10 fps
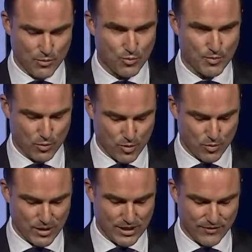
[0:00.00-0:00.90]
But when
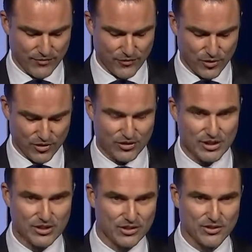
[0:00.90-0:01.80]
we first did
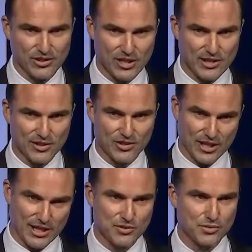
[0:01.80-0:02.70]
this in the tender
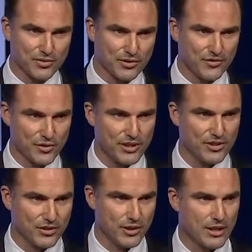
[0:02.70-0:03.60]
stage, which was a few years
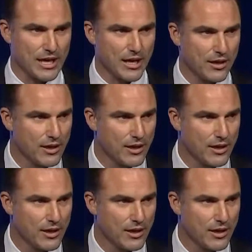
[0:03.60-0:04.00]
ago now,